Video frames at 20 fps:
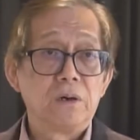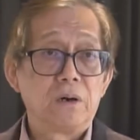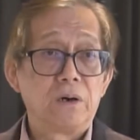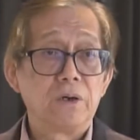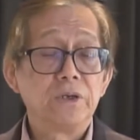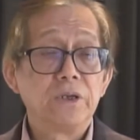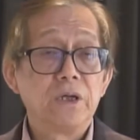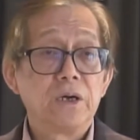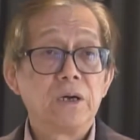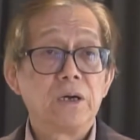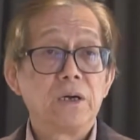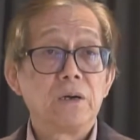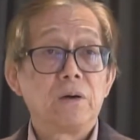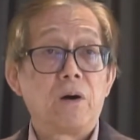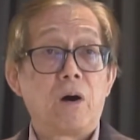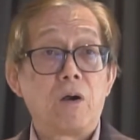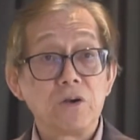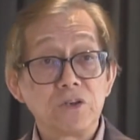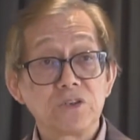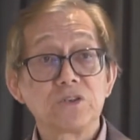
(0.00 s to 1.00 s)
On the
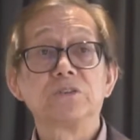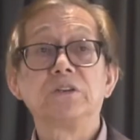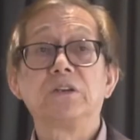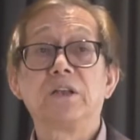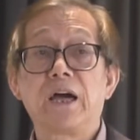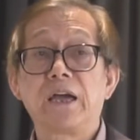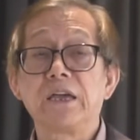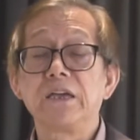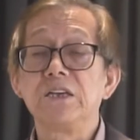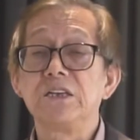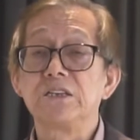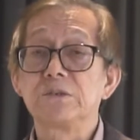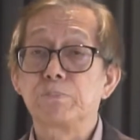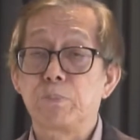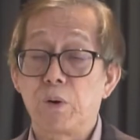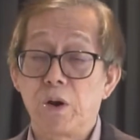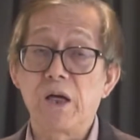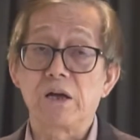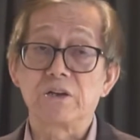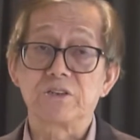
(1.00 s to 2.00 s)
horizontal line is
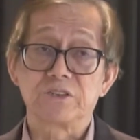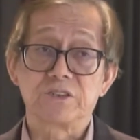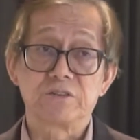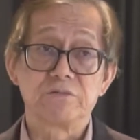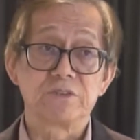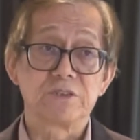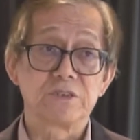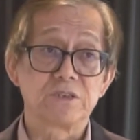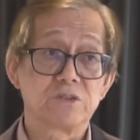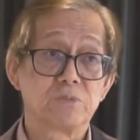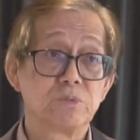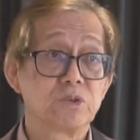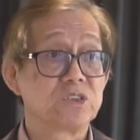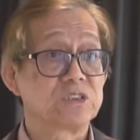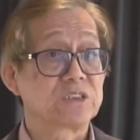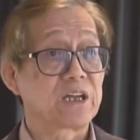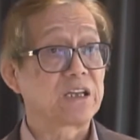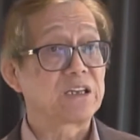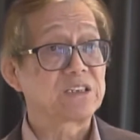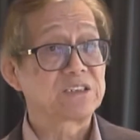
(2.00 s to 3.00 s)
product services, which is either